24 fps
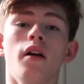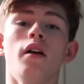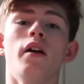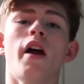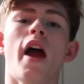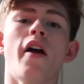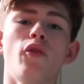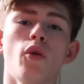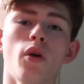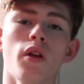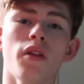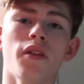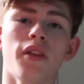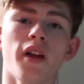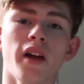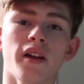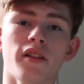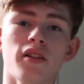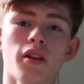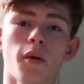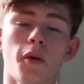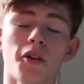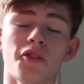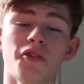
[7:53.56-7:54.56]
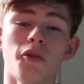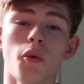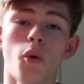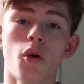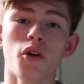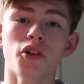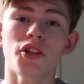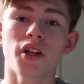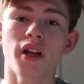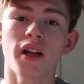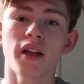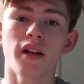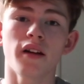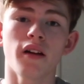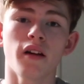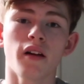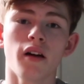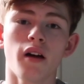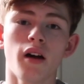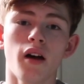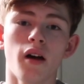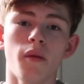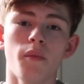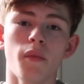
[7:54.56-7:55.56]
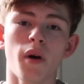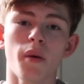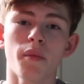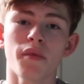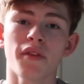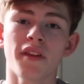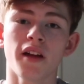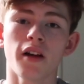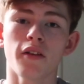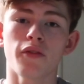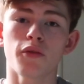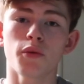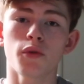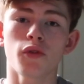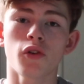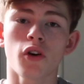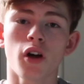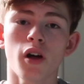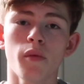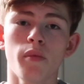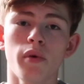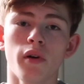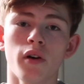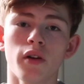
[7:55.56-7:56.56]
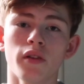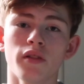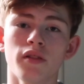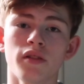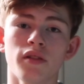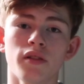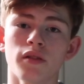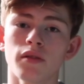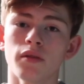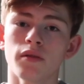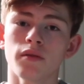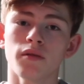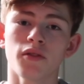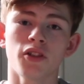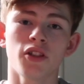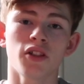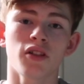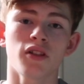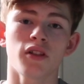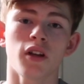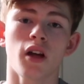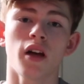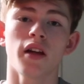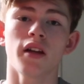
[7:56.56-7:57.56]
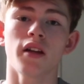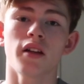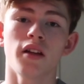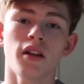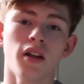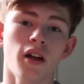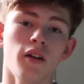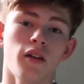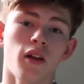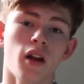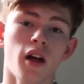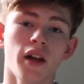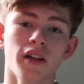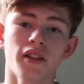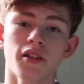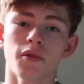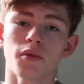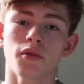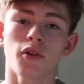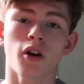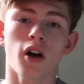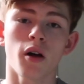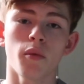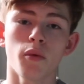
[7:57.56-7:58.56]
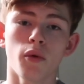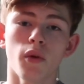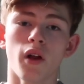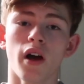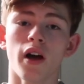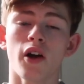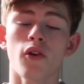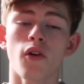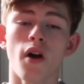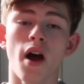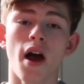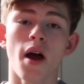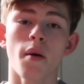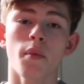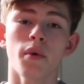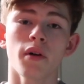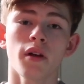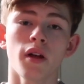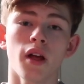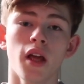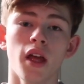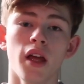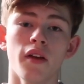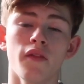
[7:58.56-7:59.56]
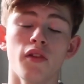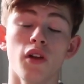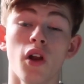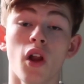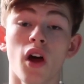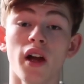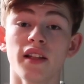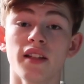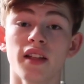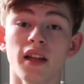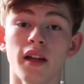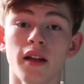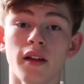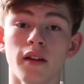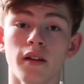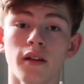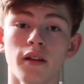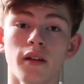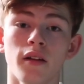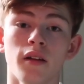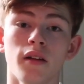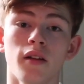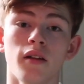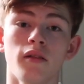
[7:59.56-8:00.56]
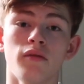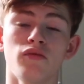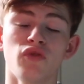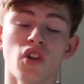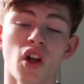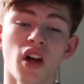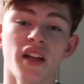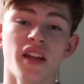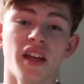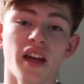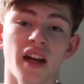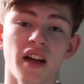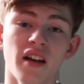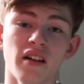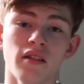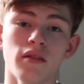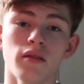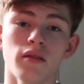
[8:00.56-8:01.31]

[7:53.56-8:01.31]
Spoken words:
Everyone, thanks so much for watching. I'm Theo from Tripods. Just like, like, subscribe, all that crap. If you liked it, like it.